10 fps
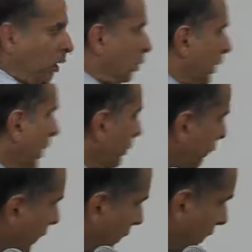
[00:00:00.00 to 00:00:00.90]
Without
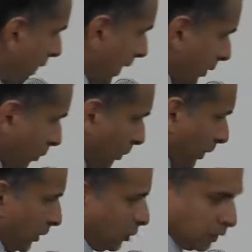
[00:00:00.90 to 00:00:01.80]
further delay,
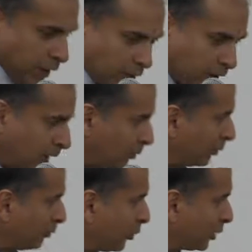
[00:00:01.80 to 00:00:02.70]
Swapan, as you take a gulp
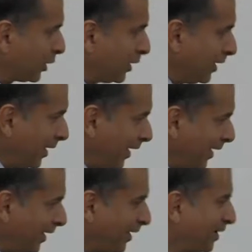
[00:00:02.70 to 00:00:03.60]
of water,
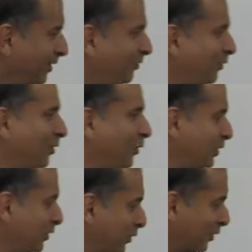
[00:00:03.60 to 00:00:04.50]
uh, the floor
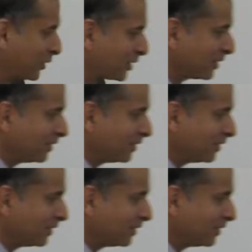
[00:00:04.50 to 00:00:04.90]
is yours.